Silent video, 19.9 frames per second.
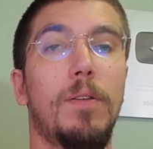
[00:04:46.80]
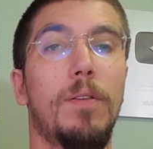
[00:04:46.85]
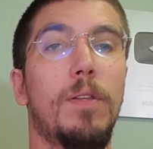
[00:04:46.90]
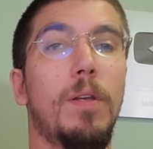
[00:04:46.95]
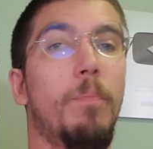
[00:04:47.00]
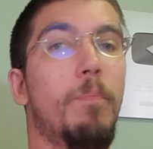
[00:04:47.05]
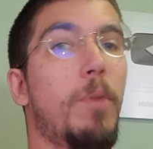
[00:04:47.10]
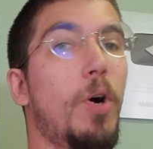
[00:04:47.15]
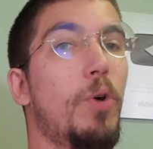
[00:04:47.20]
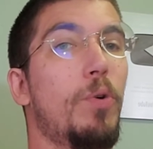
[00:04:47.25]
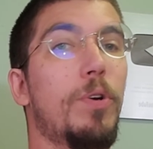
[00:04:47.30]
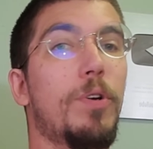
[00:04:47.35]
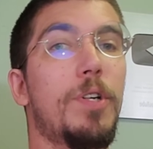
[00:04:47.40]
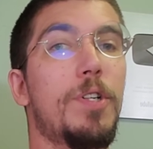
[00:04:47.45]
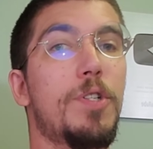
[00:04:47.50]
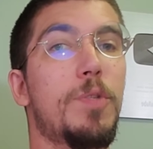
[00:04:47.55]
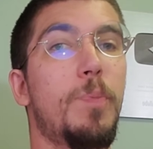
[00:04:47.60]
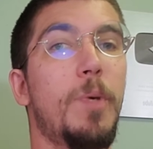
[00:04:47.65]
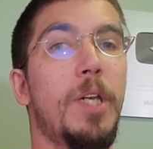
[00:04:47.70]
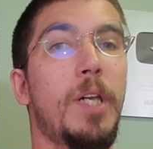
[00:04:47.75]
The motor
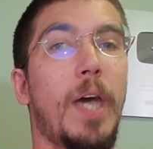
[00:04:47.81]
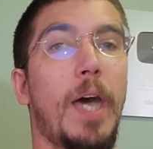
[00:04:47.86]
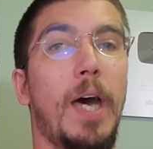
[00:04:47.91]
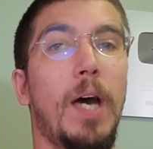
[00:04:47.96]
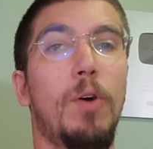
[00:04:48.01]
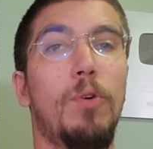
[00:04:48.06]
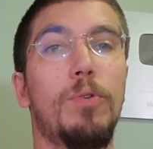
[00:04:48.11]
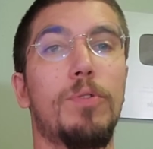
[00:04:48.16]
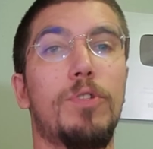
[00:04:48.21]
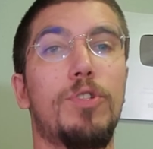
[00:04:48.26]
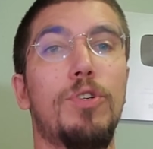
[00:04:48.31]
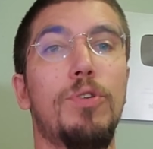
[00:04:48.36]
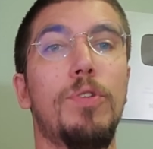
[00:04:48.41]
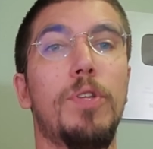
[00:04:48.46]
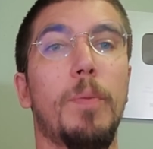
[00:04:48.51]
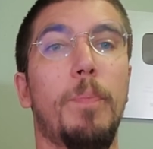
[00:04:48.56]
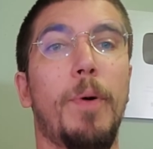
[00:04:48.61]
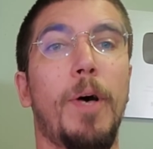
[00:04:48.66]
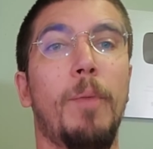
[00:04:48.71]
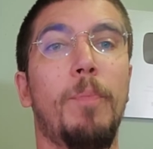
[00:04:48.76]
has been out to
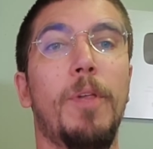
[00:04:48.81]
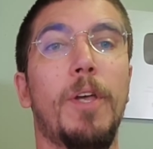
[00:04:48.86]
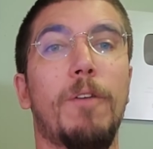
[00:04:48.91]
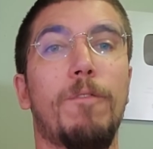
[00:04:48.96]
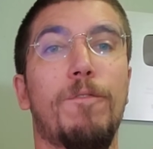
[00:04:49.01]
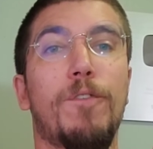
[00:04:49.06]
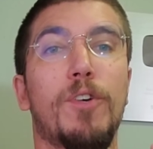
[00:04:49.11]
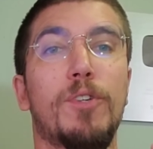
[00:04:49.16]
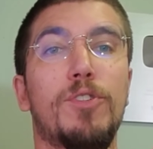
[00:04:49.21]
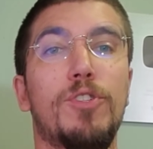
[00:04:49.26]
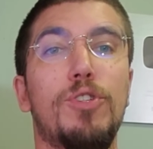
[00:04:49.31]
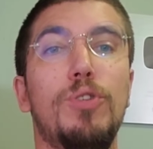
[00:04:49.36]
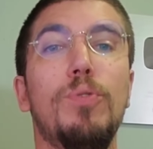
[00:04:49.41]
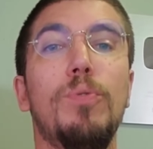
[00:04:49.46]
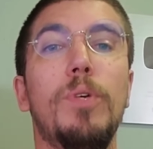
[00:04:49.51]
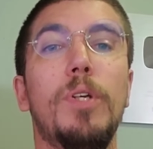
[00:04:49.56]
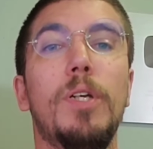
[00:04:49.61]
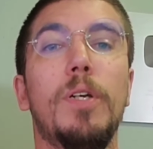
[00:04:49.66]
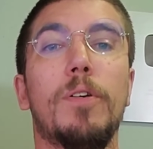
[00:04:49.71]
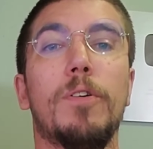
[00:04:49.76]
the public for
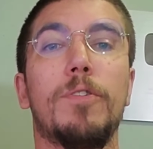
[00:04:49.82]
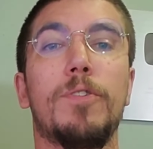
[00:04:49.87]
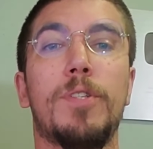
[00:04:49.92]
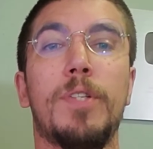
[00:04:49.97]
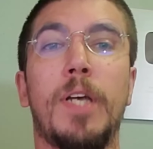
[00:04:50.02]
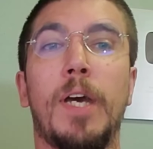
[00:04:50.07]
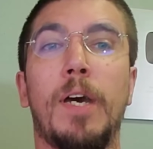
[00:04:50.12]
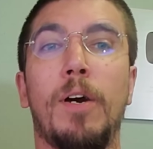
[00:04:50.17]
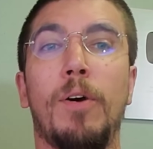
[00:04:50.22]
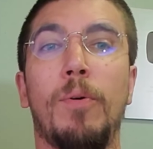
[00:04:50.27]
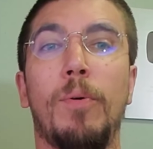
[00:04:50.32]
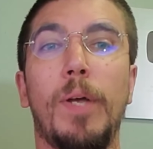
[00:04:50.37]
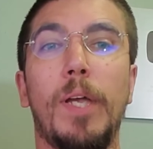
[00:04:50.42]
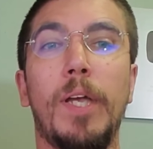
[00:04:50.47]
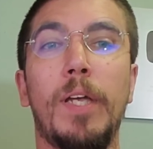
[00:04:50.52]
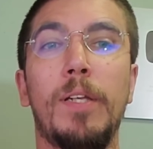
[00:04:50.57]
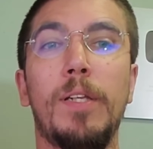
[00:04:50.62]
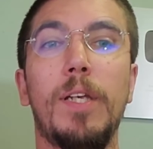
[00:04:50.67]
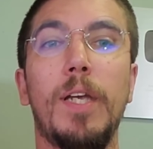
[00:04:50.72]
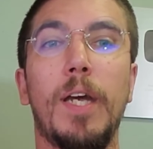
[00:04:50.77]
2 years now,
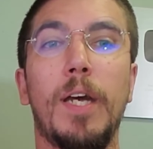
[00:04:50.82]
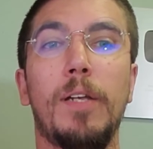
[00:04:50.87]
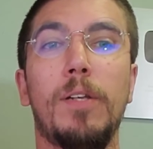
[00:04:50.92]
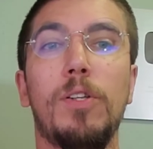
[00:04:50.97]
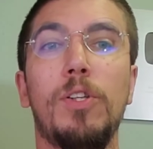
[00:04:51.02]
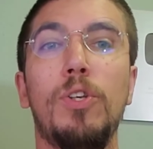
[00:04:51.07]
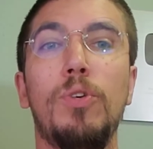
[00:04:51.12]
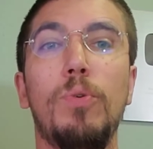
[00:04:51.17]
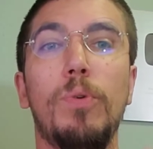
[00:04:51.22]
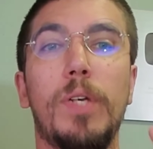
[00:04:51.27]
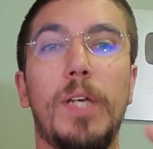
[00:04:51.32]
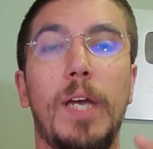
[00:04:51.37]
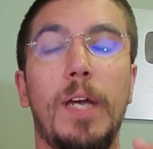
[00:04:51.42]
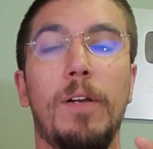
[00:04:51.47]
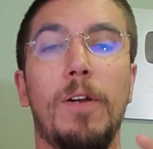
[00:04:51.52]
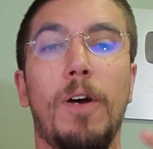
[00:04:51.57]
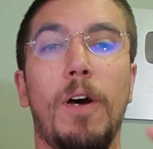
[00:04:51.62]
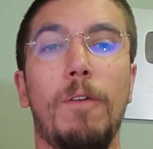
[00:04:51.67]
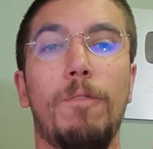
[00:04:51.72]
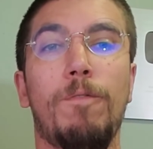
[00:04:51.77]
and yet you
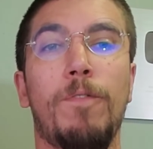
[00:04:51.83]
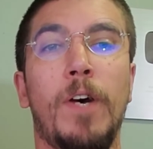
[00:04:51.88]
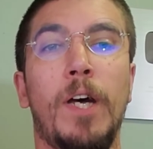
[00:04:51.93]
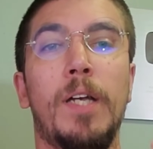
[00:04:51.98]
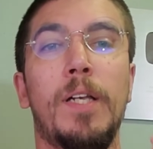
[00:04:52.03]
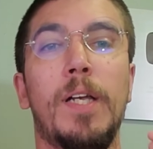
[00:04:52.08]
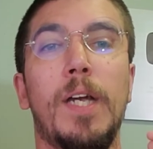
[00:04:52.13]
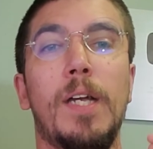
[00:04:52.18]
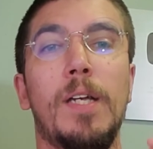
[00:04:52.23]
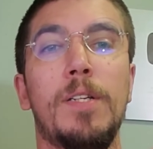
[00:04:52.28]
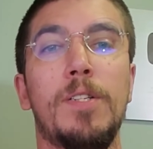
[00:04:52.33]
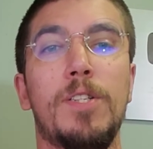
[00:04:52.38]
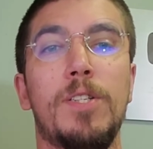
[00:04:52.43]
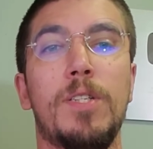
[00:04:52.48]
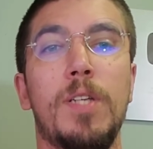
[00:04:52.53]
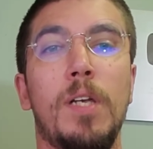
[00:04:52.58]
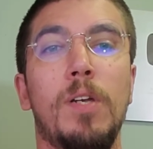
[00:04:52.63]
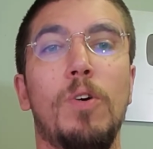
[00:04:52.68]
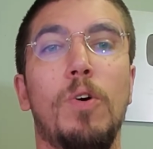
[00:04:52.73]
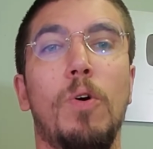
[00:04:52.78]
cannot find a
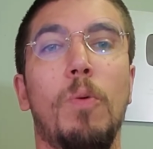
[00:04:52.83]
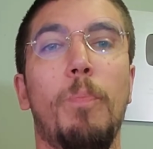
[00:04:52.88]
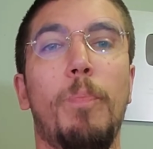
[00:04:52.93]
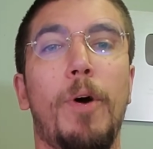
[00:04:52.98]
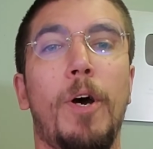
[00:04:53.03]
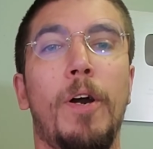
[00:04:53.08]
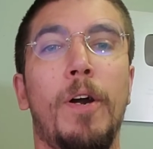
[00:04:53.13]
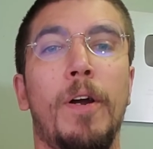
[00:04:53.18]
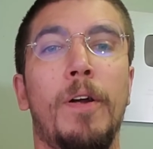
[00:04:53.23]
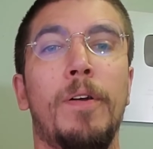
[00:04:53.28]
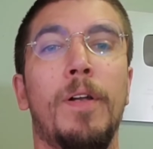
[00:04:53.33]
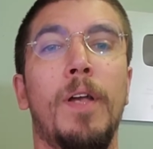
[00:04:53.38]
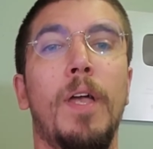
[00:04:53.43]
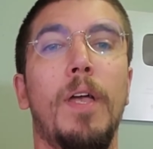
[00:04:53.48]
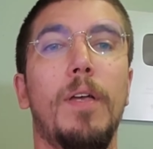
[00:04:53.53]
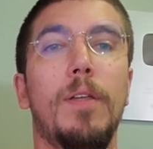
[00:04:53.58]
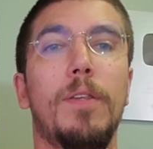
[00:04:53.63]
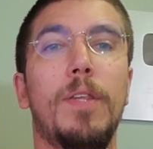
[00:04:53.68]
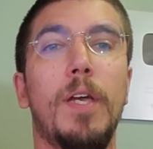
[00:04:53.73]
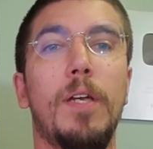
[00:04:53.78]
single part
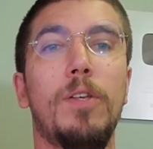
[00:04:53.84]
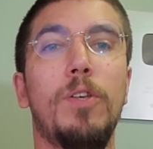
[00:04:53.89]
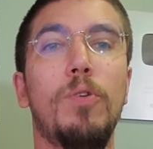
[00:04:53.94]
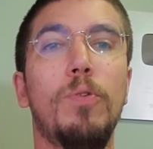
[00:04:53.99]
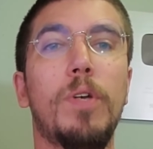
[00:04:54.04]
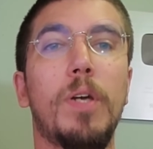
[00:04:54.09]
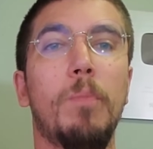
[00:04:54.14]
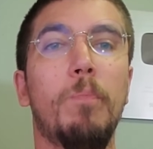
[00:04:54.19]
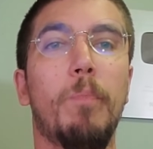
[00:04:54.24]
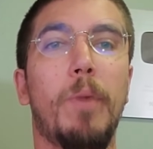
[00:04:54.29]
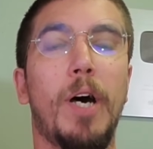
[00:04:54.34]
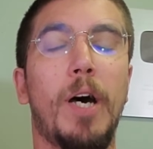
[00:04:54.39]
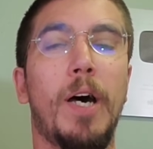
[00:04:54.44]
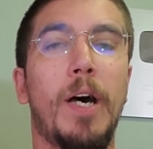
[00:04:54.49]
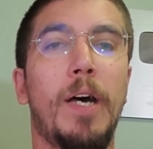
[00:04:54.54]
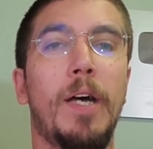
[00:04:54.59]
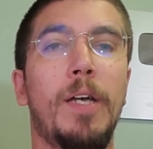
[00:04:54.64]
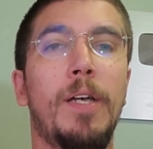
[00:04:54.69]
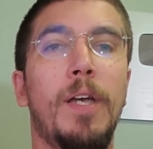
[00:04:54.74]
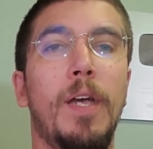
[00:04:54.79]
that you can
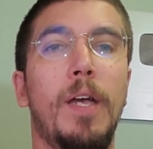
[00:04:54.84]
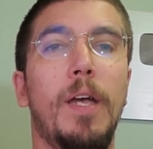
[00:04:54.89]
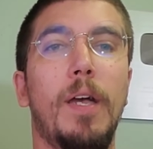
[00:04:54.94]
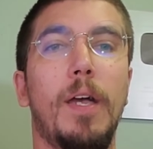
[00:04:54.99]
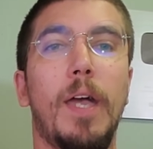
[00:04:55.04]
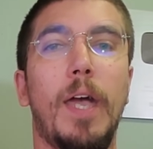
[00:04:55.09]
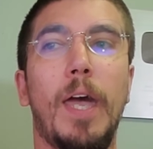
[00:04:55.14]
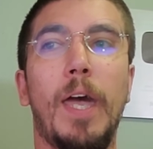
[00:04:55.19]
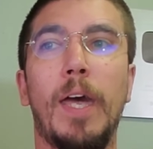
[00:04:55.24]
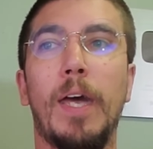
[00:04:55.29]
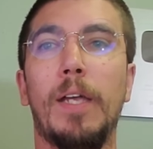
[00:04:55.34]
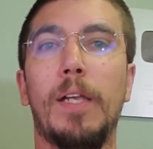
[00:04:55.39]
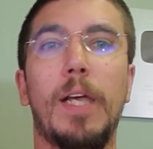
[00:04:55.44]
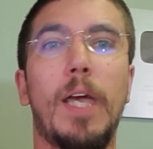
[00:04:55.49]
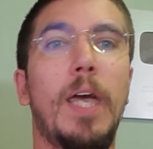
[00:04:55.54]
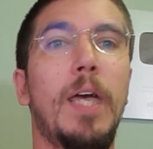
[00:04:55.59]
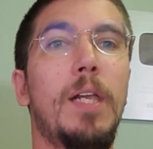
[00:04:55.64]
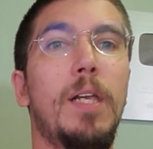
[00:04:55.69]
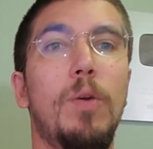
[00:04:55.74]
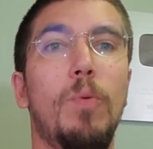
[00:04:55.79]
buy at
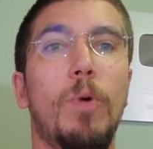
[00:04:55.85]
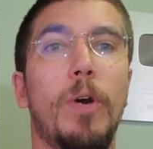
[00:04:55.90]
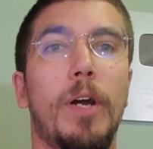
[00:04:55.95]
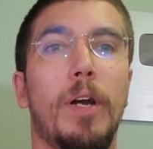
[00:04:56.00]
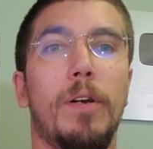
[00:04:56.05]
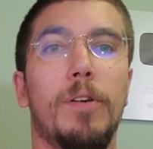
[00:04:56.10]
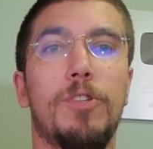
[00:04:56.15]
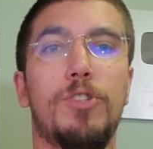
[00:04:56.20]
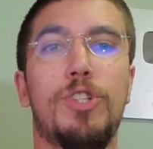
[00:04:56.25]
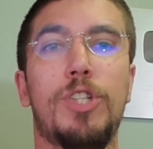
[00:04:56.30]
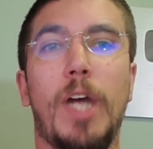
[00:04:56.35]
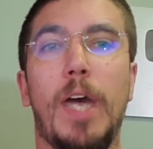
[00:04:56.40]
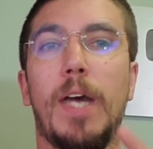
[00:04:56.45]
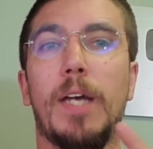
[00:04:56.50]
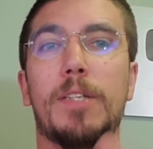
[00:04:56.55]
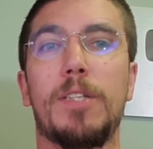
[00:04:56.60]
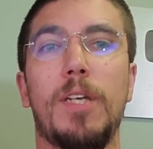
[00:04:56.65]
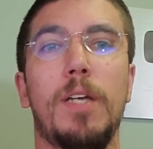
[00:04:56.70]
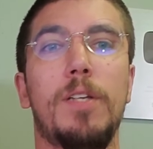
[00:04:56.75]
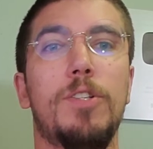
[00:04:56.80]
anywhere.
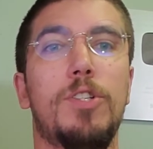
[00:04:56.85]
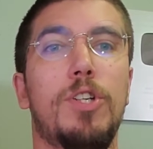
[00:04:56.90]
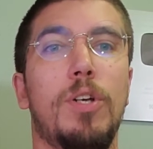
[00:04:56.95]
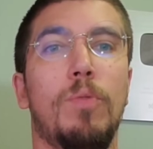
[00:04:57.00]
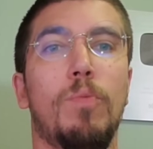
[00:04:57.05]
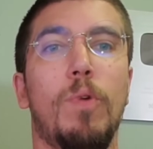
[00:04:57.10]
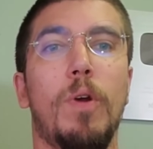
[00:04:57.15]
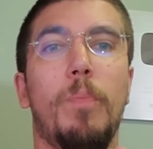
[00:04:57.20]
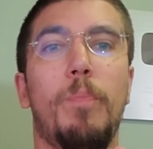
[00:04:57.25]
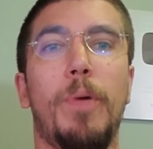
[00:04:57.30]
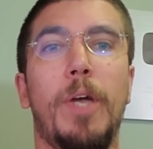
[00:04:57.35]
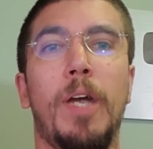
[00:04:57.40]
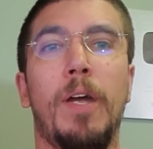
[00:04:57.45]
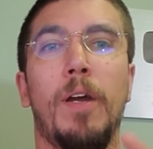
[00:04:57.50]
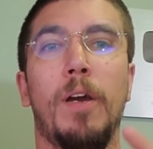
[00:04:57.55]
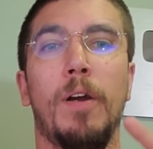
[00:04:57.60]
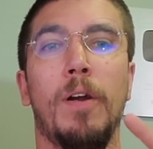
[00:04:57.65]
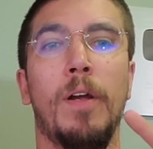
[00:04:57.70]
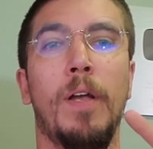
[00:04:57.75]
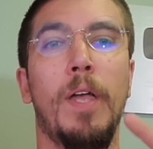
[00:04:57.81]
Jack's Engine
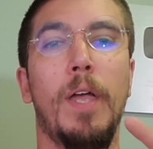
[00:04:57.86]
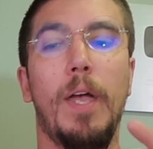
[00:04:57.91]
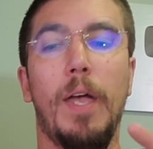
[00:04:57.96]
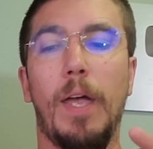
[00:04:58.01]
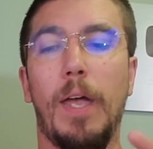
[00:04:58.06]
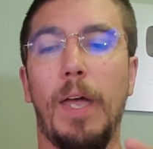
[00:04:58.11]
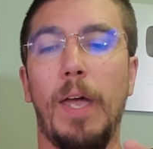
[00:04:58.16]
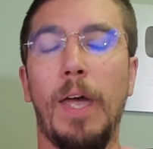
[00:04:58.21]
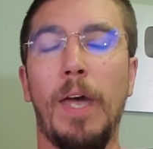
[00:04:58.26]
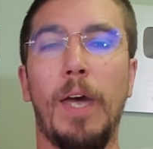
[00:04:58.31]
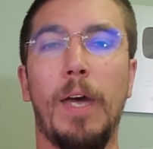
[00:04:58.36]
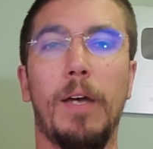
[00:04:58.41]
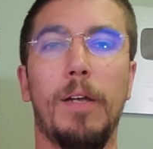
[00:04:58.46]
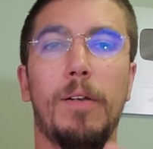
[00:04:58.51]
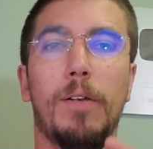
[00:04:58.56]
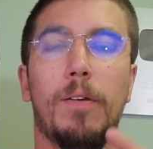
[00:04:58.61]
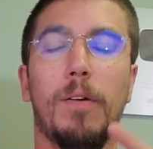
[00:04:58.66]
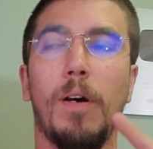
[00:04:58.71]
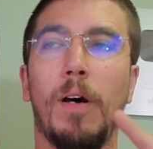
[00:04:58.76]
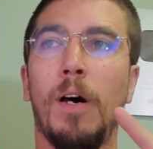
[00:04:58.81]
Repair,
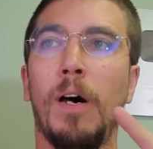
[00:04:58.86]
at